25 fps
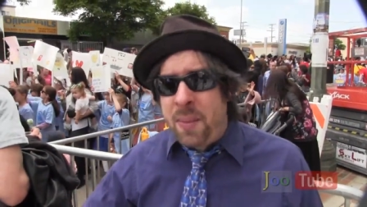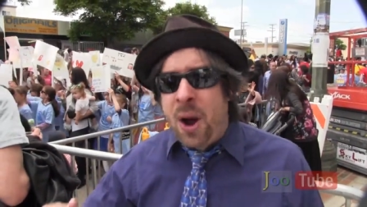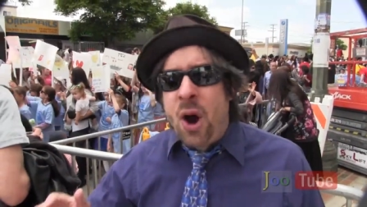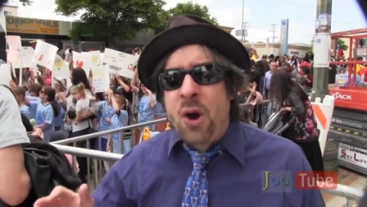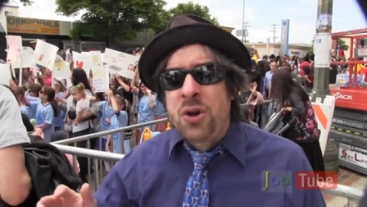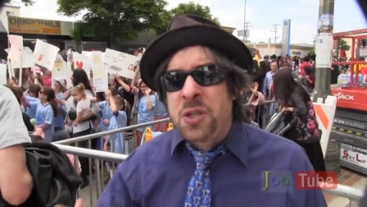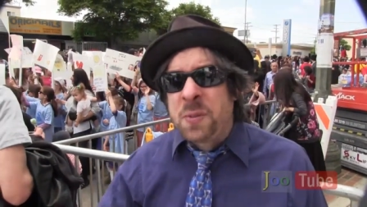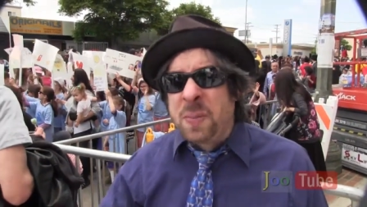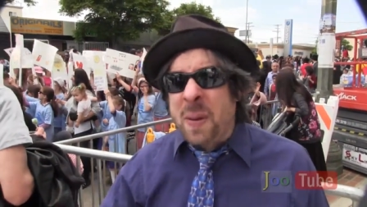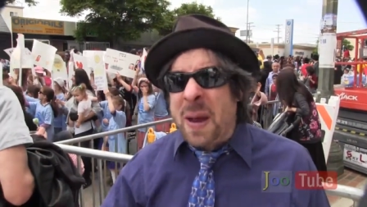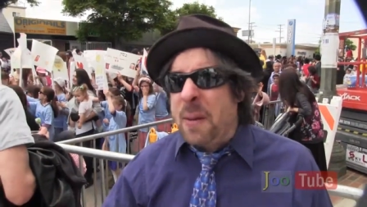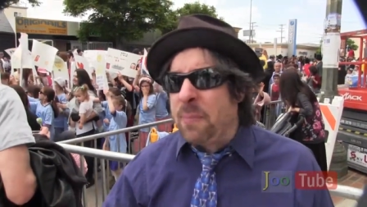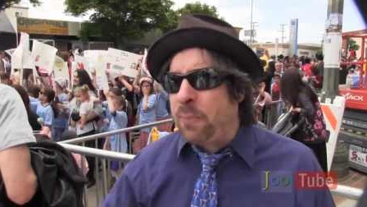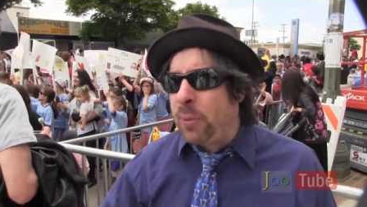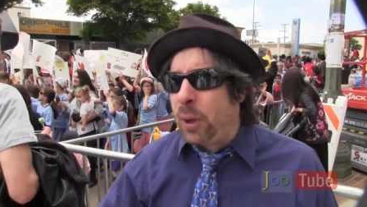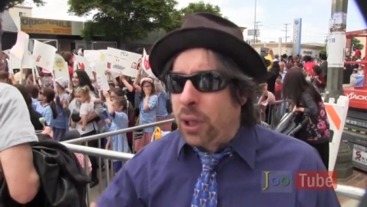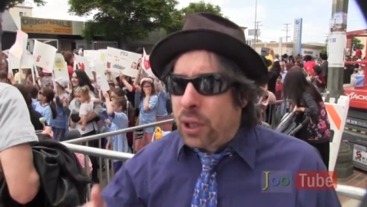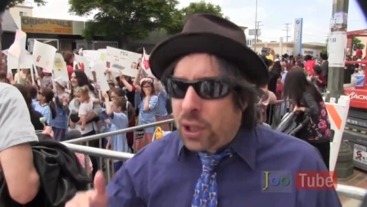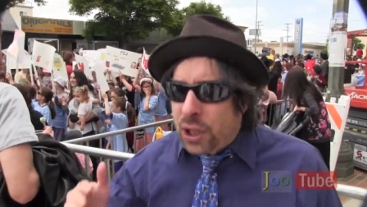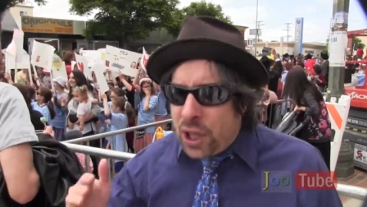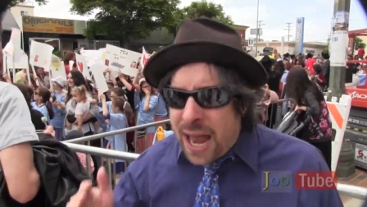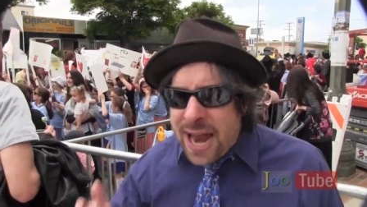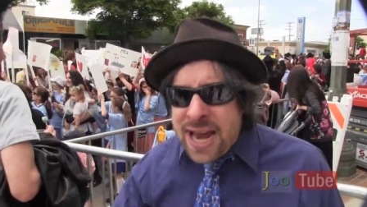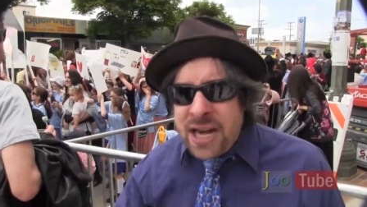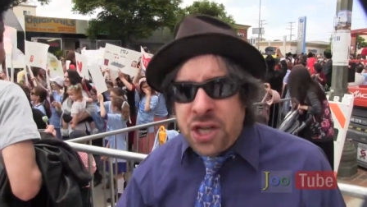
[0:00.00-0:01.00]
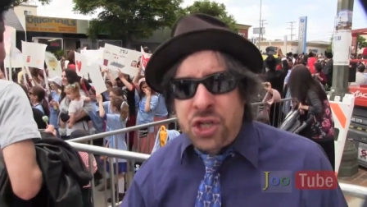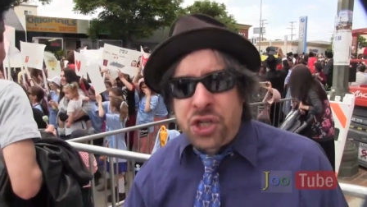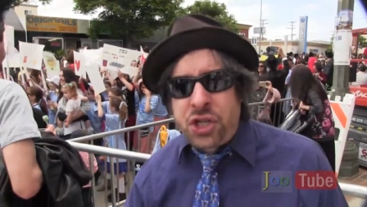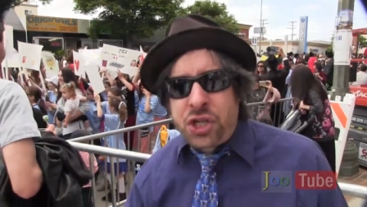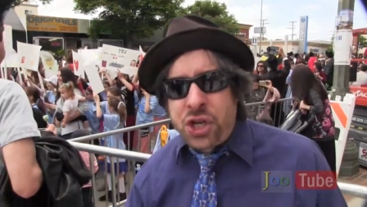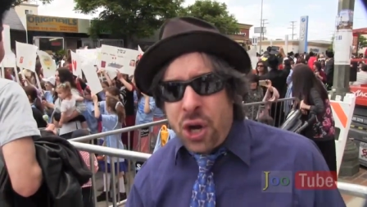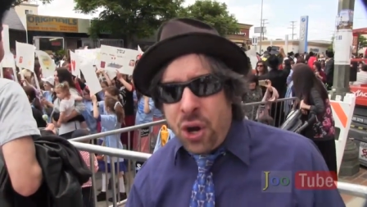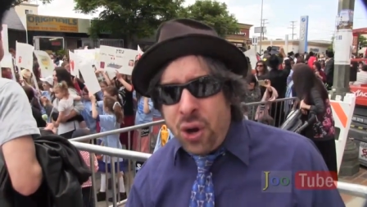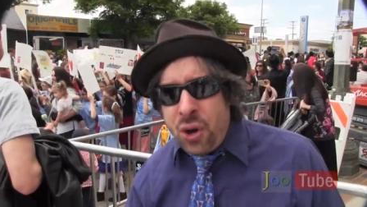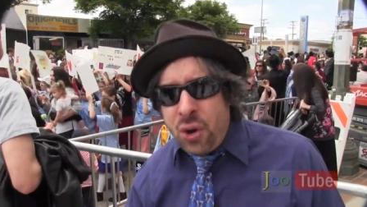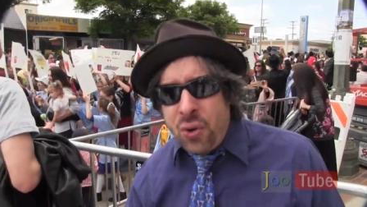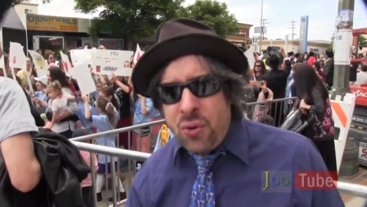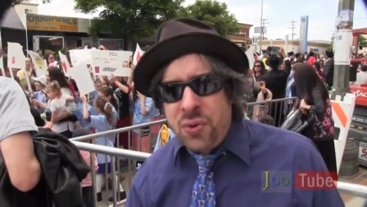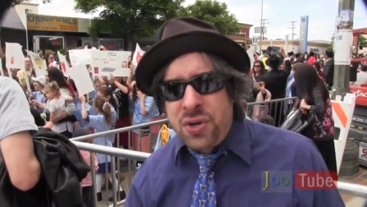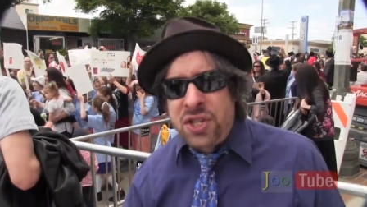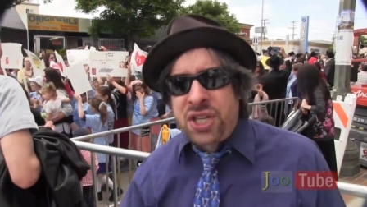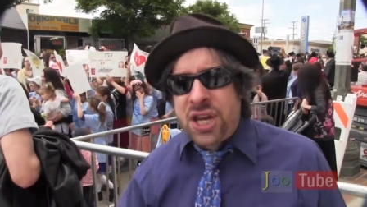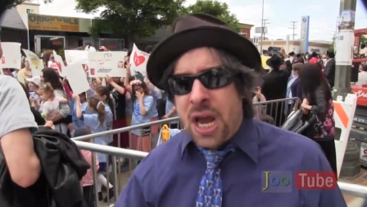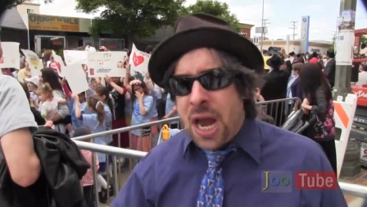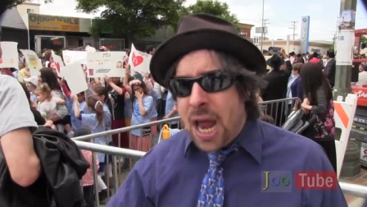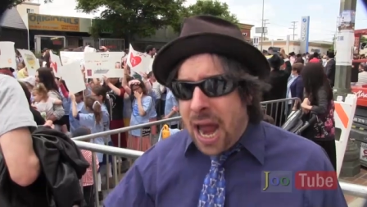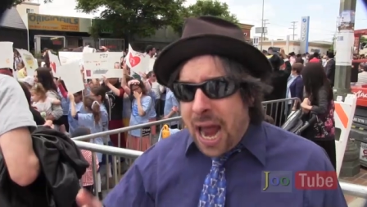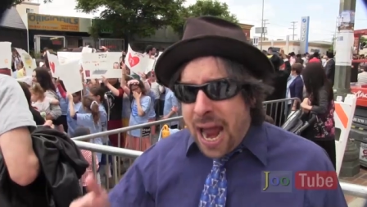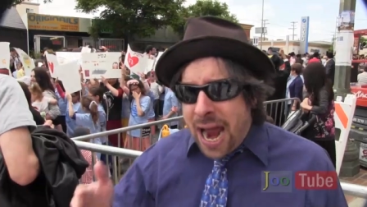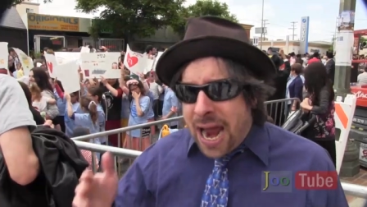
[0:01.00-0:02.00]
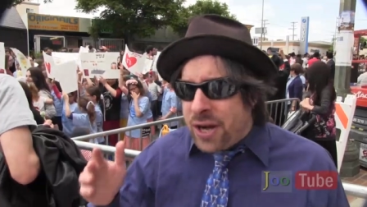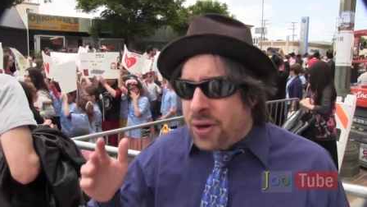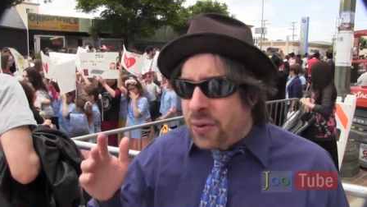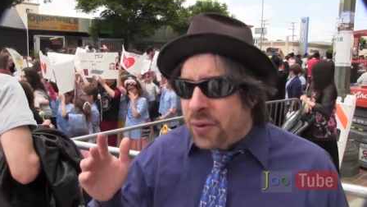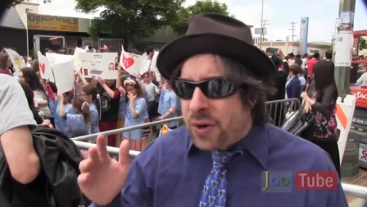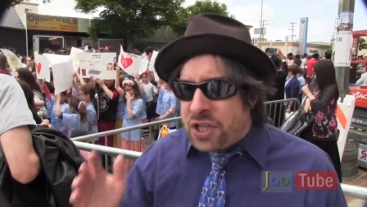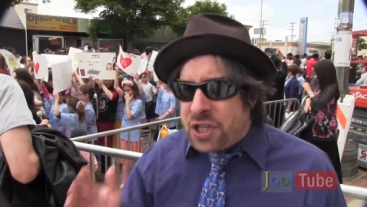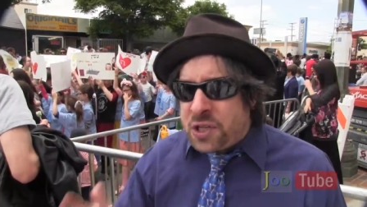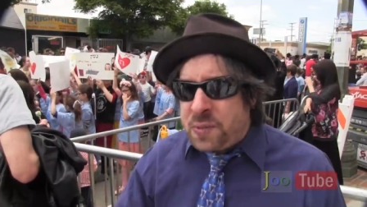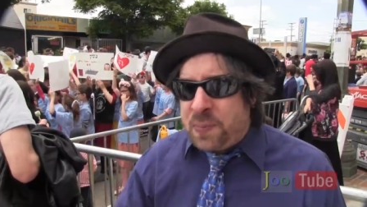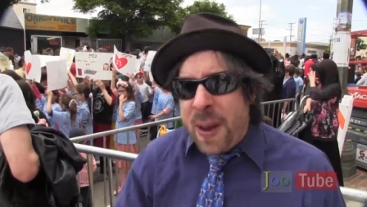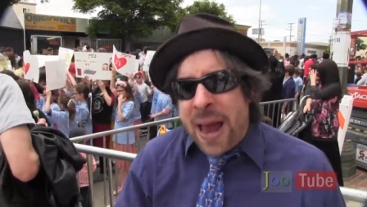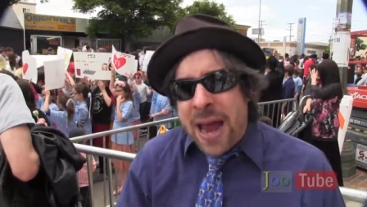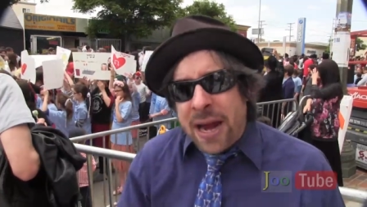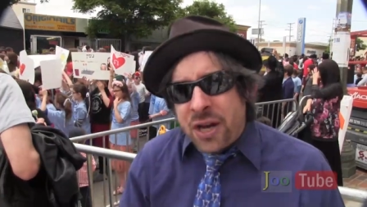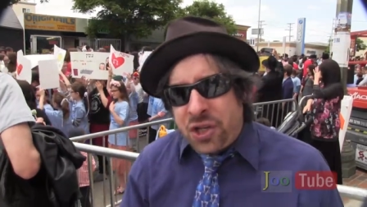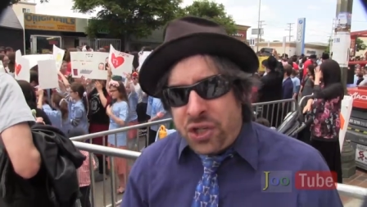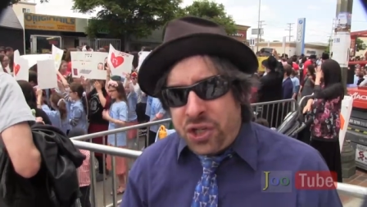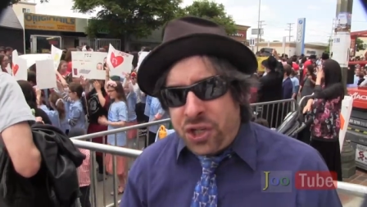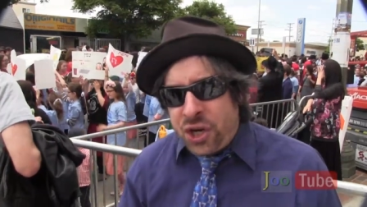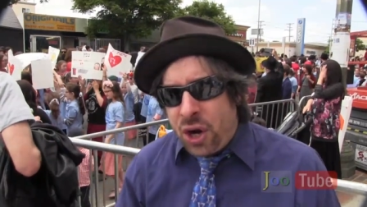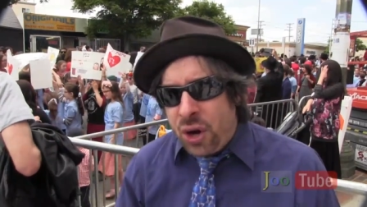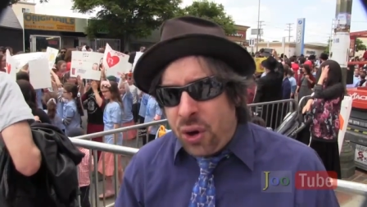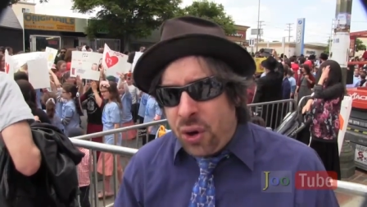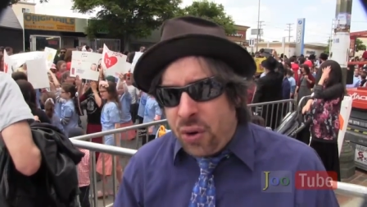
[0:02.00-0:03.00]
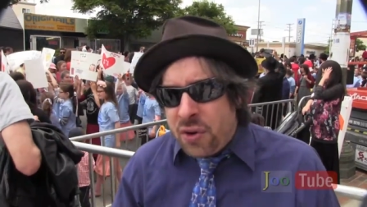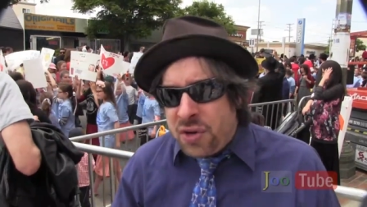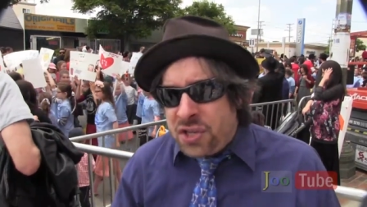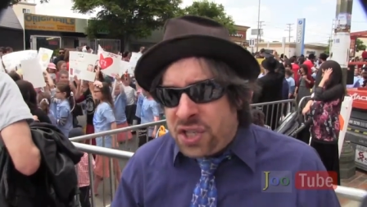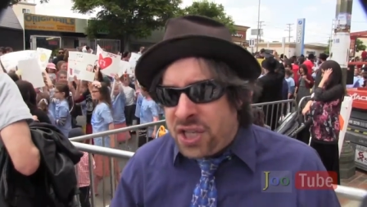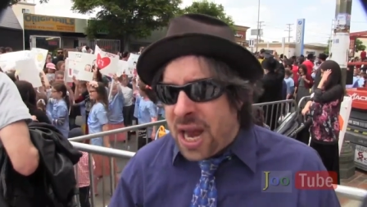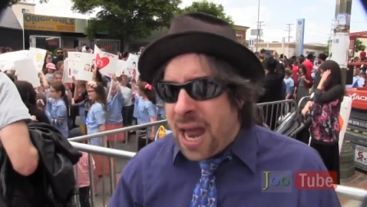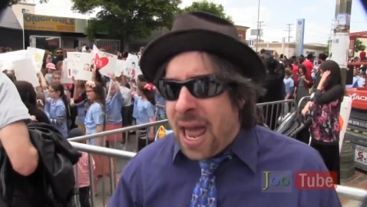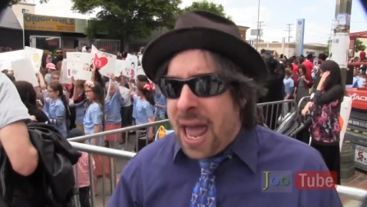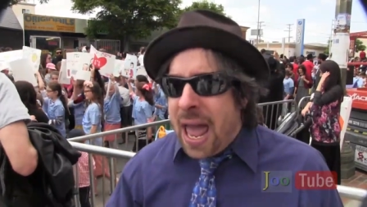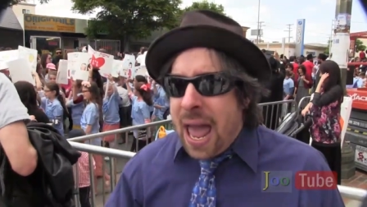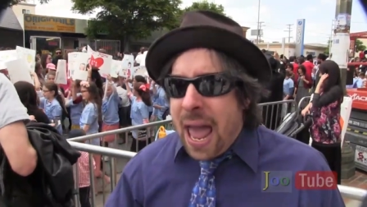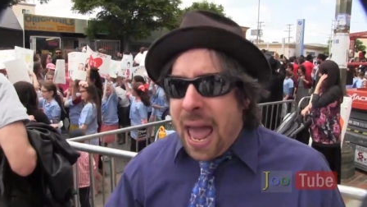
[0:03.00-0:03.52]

Most people like Jews and respect Jews.